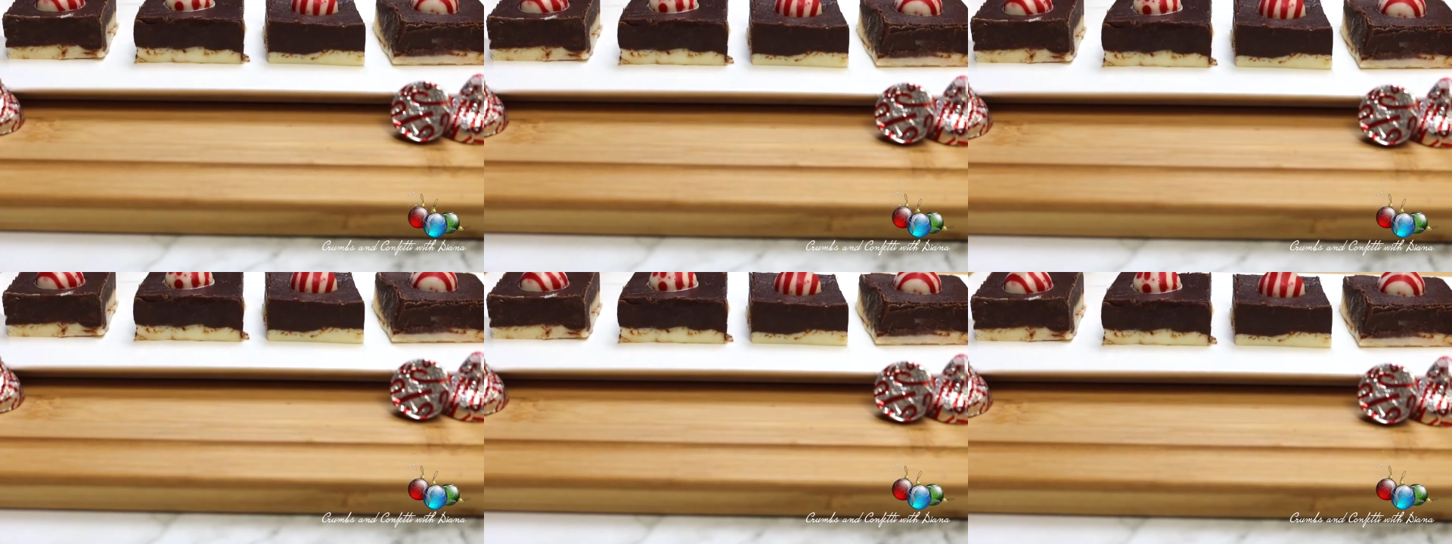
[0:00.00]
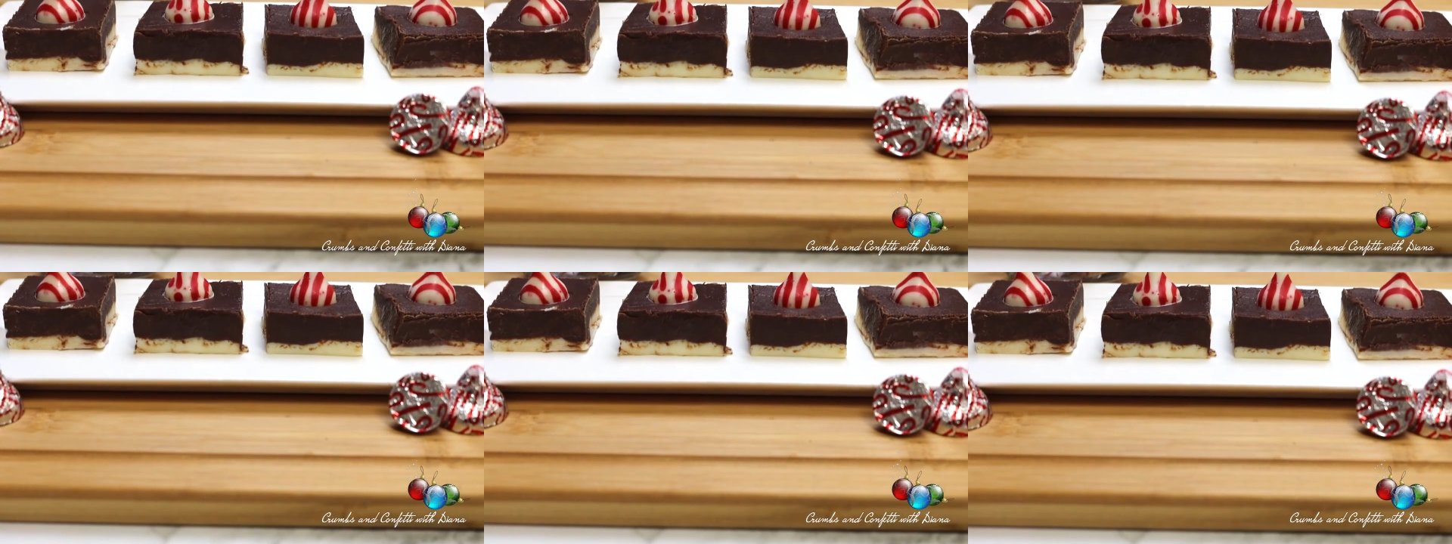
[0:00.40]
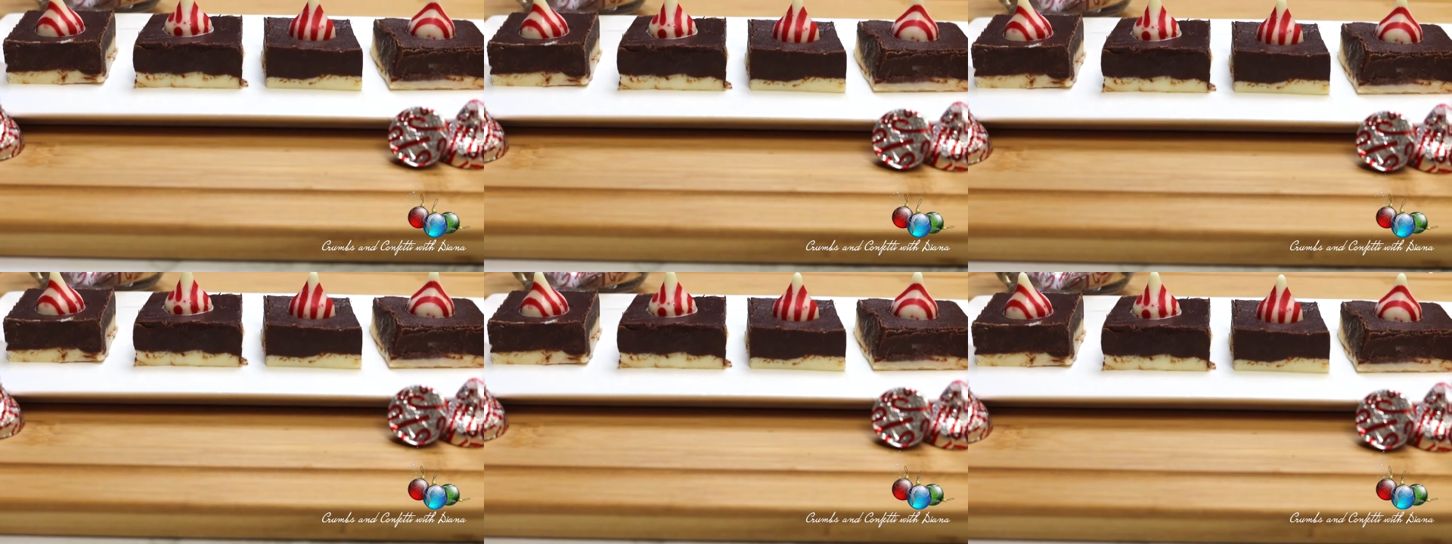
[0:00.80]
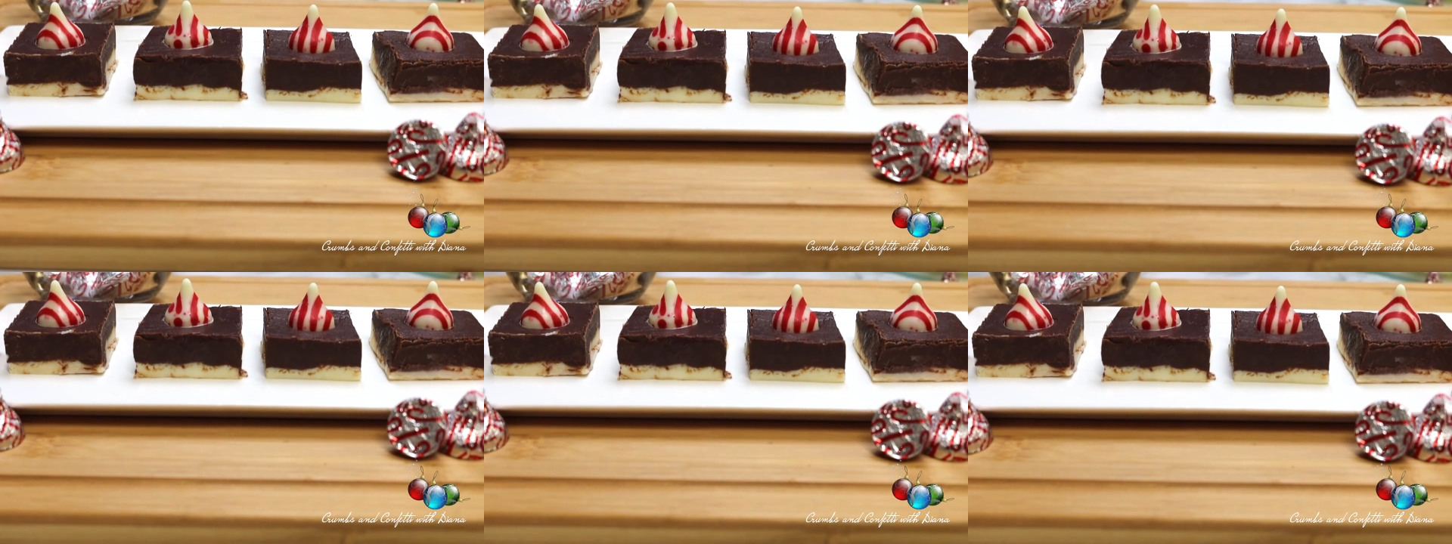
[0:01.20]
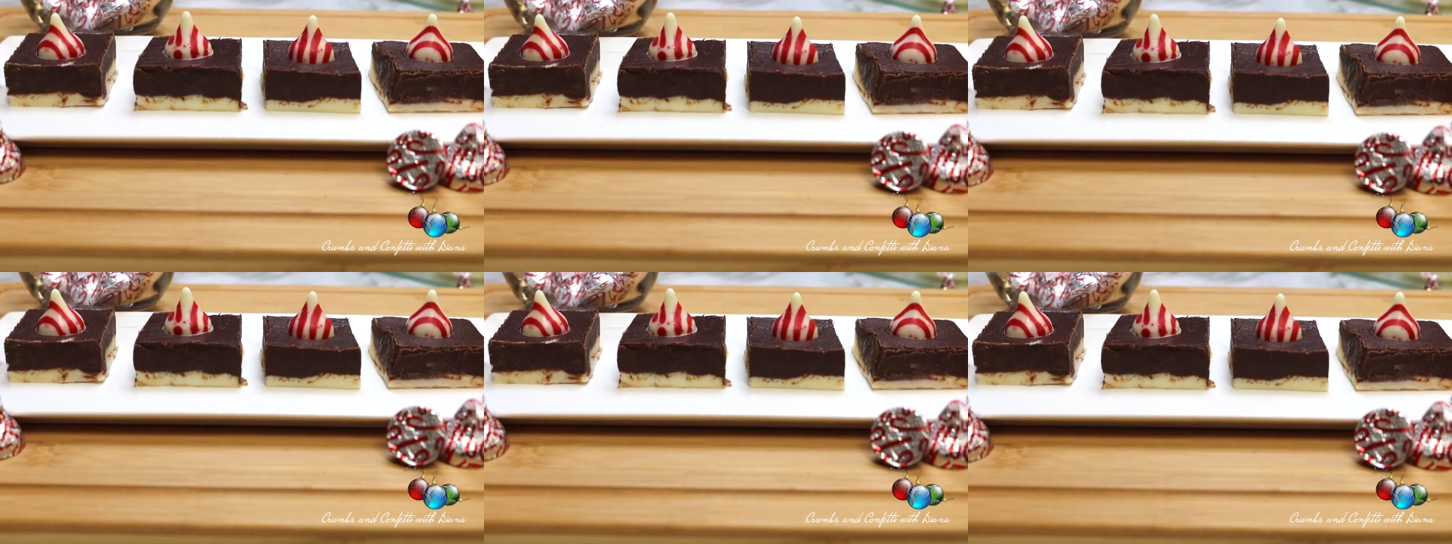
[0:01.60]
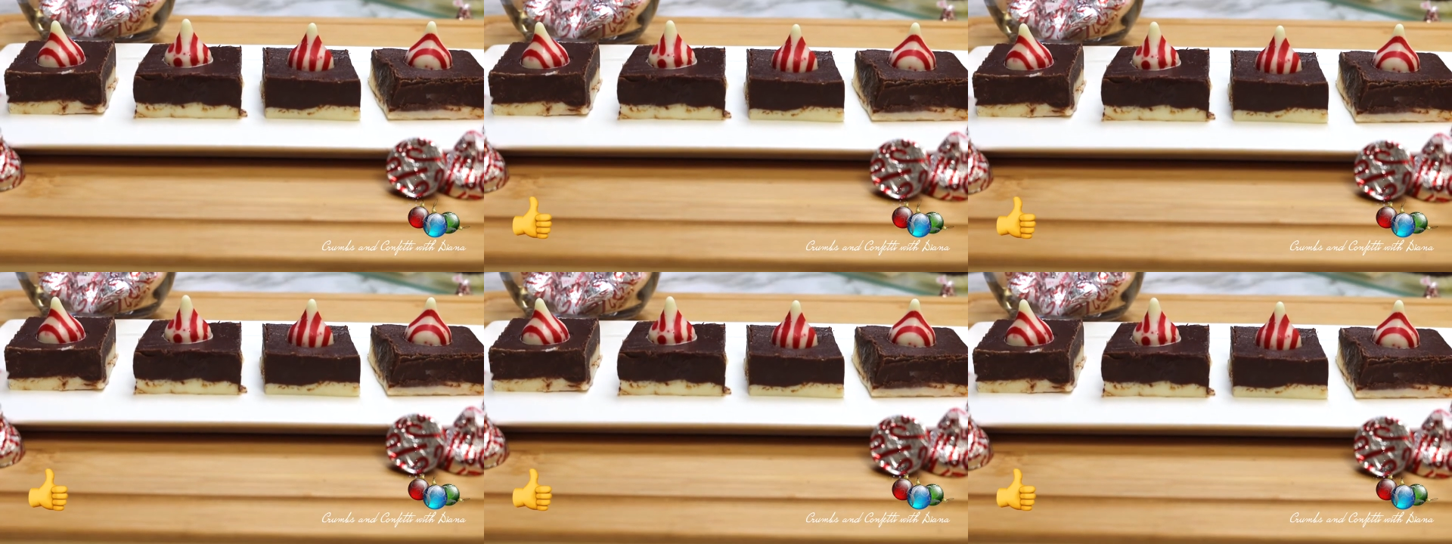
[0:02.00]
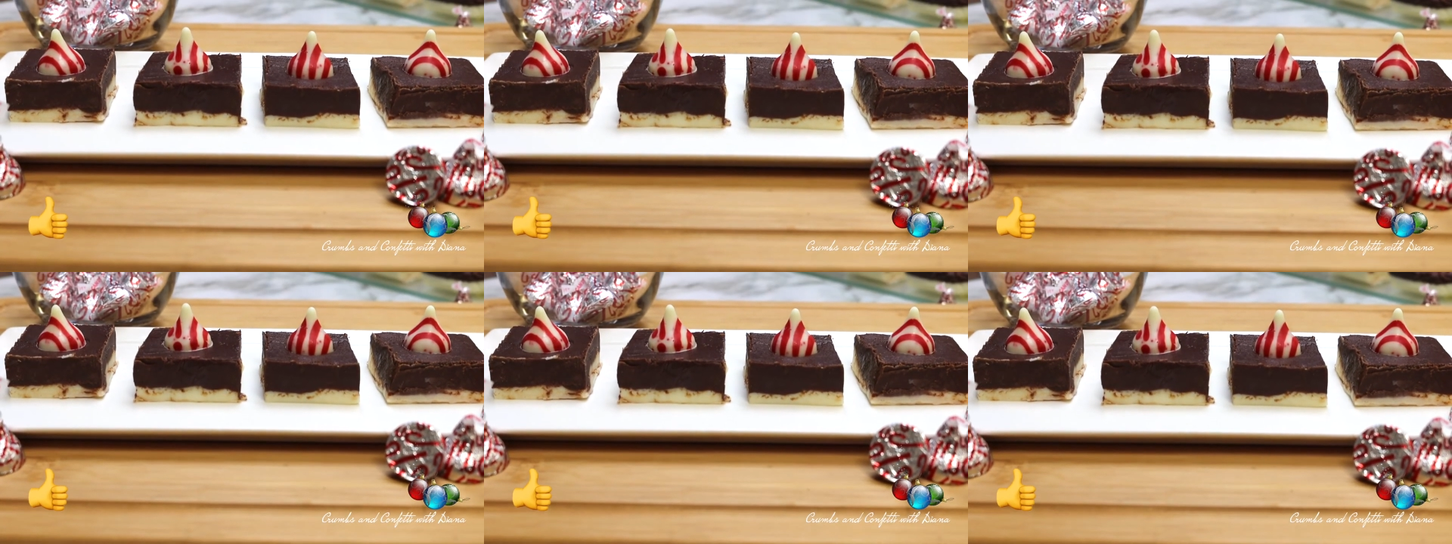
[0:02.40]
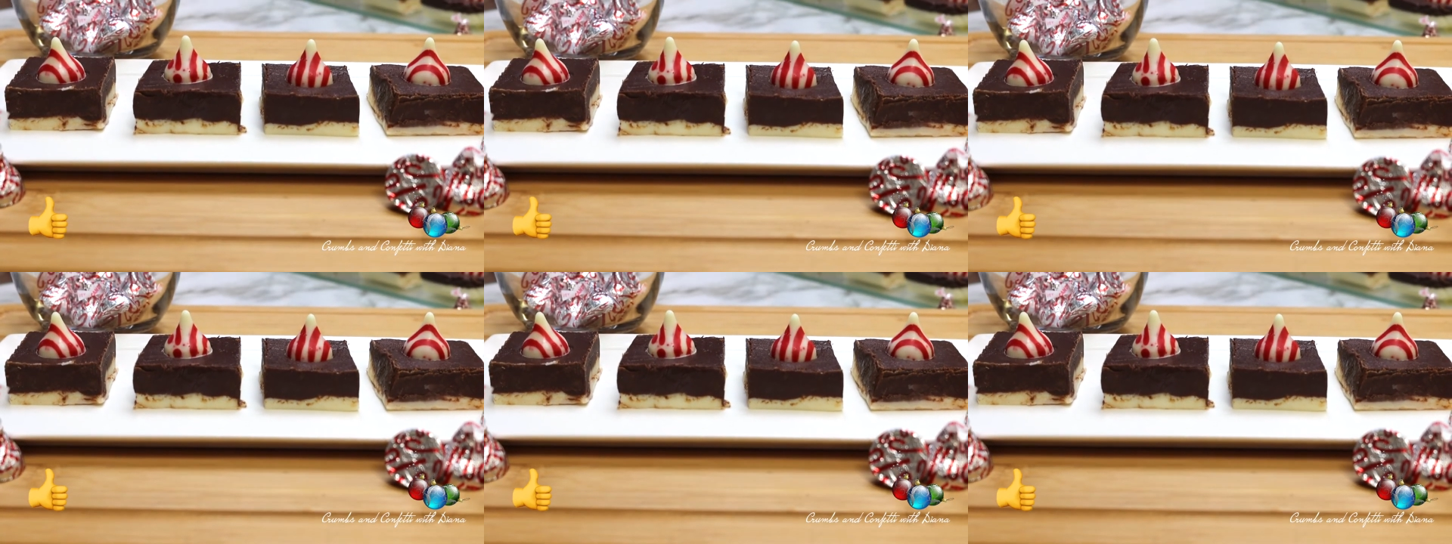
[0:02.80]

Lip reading: [unreadable: no face in view]